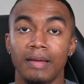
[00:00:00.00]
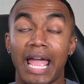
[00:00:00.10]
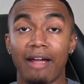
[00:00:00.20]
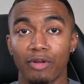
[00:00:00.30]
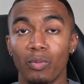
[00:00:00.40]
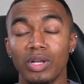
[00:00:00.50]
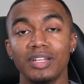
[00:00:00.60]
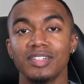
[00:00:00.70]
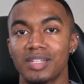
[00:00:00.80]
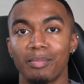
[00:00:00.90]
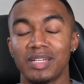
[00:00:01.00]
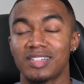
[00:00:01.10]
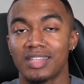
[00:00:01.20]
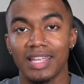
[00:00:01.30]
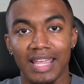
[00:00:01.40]
everyone does the best
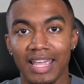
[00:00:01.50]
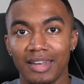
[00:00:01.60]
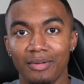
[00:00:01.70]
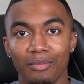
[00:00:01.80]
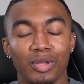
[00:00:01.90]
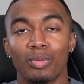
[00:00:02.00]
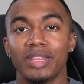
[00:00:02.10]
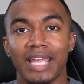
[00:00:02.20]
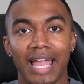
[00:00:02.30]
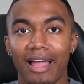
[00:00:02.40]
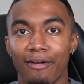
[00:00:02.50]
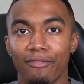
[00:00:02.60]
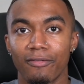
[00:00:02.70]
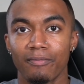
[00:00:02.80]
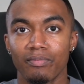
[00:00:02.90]
that they can with what they
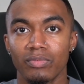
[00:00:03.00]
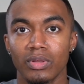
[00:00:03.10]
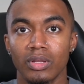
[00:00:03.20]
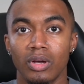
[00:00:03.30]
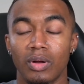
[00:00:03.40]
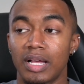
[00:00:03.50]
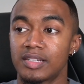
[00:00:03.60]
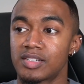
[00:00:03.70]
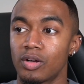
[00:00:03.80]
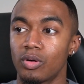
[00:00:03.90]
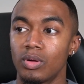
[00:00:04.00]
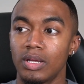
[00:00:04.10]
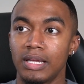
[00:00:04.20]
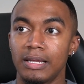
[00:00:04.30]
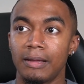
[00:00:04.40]
have. Okay, so
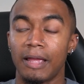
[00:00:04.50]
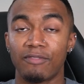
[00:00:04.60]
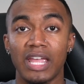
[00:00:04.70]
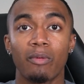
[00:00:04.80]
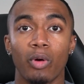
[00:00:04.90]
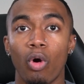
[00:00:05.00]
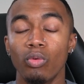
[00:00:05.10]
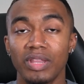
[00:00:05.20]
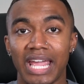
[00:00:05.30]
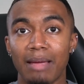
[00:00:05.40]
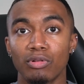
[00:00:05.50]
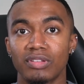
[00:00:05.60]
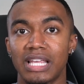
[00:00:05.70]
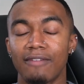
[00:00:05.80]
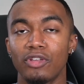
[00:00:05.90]
if they were only able
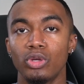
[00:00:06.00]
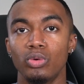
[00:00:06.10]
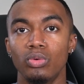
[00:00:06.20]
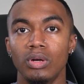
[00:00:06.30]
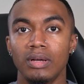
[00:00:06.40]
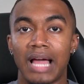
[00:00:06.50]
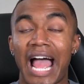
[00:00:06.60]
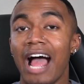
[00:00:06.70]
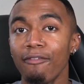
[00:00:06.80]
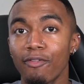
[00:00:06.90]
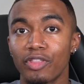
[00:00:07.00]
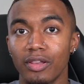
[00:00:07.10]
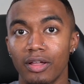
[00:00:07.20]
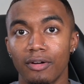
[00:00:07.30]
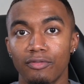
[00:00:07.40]
to give you half of the
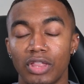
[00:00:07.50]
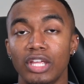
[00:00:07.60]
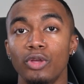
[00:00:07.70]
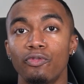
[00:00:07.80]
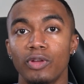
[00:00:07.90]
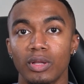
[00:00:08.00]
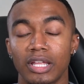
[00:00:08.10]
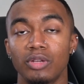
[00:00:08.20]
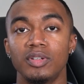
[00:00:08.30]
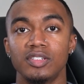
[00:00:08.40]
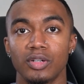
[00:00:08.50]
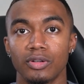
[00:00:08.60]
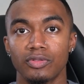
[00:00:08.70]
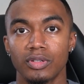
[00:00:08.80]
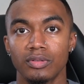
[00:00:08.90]
love that you feel like you
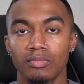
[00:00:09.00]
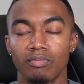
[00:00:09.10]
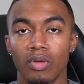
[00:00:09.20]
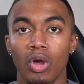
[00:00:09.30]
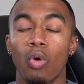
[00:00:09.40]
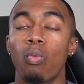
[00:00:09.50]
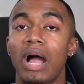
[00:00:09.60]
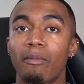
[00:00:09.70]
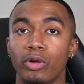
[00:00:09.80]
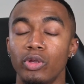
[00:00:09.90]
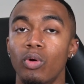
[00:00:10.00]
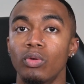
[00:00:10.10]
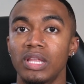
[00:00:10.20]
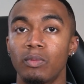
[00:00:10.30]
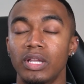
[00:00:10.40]
deserved, why were you
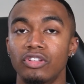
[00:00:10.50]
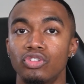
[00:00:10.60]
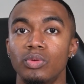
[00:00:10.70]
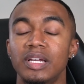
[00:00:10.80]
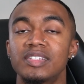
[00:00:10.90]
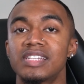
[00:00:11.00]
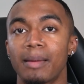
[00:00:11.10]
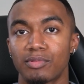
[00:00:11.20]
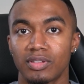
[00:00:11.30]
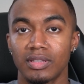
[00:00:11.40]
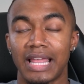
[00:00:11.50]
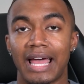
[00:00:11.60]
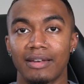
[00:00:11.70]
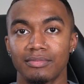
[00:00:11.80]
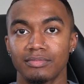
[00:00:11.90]
only willing to accept that?